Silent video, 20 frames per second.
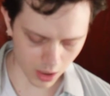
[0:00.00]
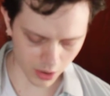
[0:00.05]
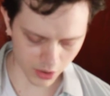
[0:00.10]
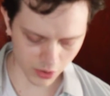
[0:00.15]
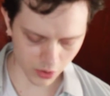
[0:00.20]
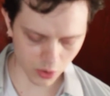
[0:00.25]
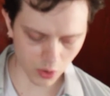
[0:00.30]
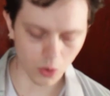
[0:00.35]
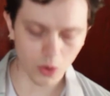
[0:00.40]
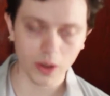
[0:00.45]

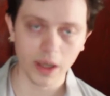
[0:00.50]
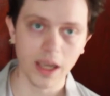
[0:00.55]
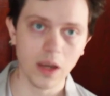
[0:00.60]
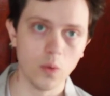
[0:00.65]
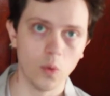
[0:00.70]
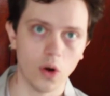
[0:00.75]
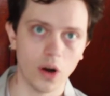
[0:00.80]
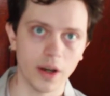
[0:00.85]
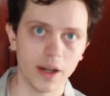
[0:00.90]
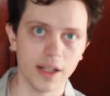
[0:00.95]
So goal
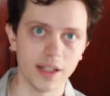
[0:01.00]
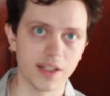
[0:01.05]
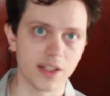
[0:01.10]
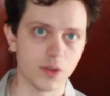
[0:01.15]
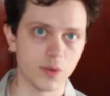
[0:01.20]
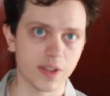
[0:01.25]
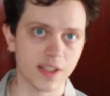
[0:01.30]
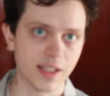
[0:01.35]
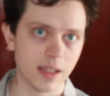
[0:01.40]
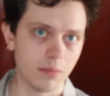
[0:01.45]
A1 is
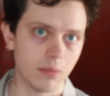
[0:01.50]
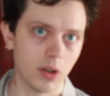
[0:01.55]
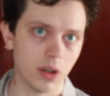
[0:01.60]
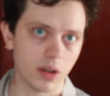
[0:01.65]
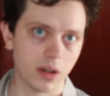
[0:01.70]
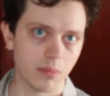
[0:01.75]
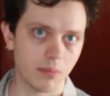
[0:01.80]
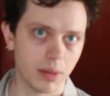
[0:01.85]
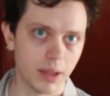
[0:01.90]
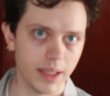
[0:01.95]
to assemble a
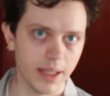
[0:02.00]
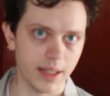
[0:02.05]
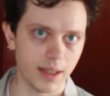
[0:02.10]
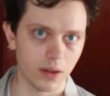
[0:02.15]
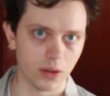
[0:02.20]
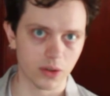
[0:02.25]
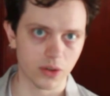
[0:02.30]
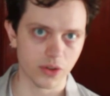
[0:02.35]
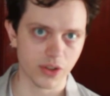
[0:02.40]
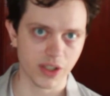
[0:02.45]
complete
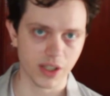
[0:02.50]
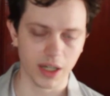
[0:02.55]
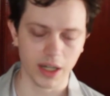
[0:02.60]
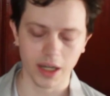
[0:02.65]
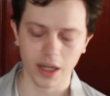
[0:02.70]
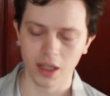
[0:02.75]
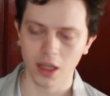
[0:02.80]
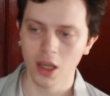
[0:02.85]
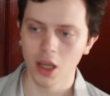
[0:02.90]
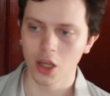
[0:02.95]
Elder Sign.